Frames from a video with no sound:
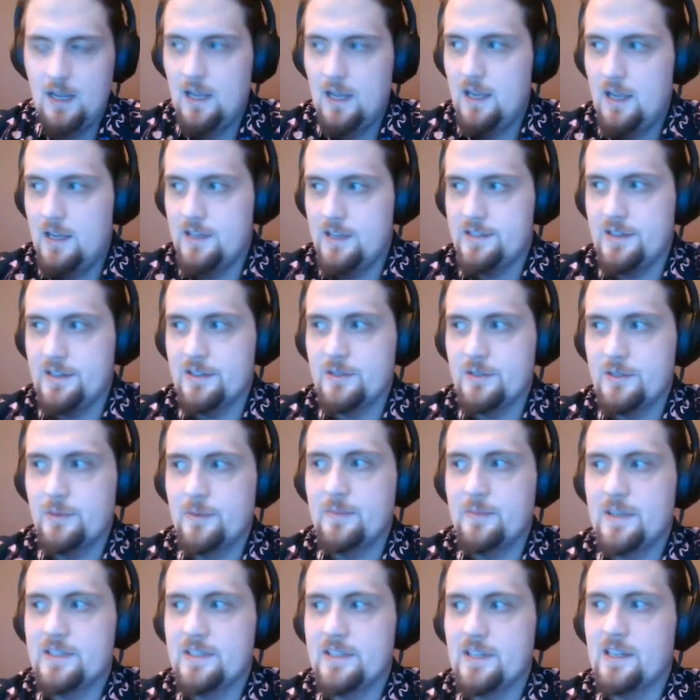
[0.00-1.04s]
It's also what
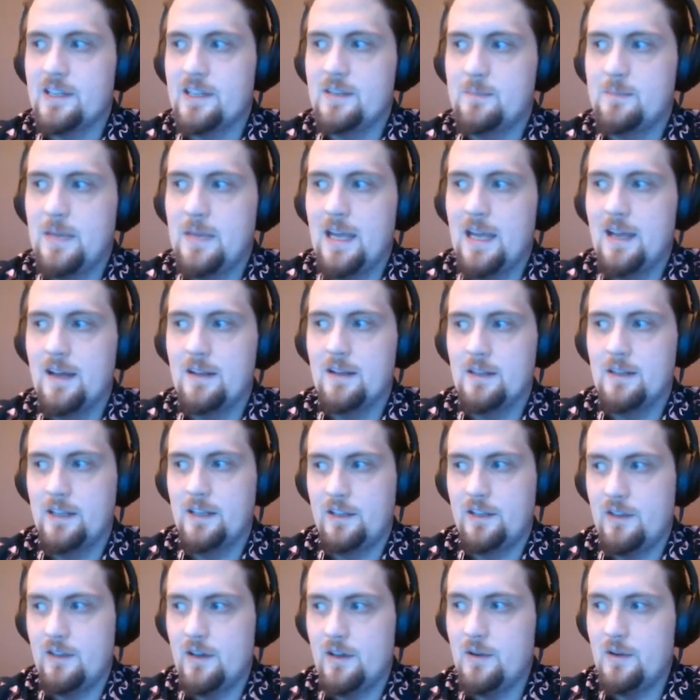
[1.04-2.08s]
makes it
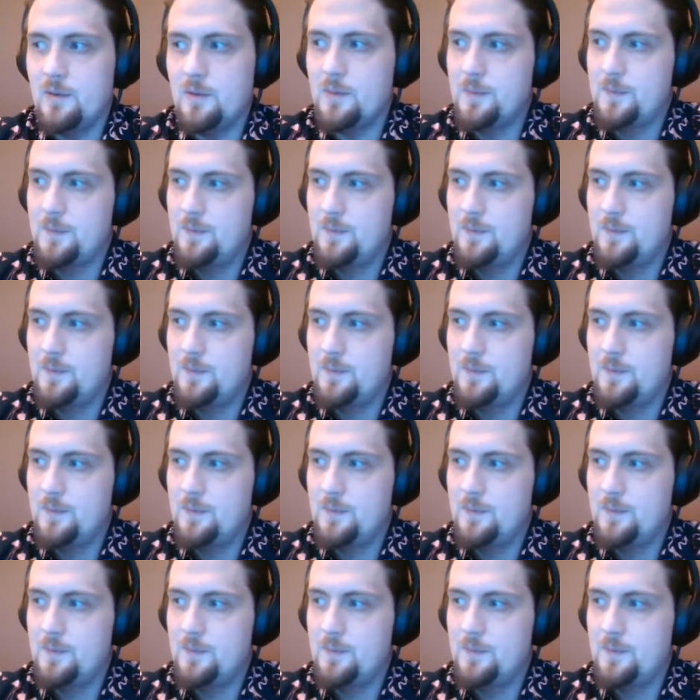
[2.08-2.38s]
compelling, though.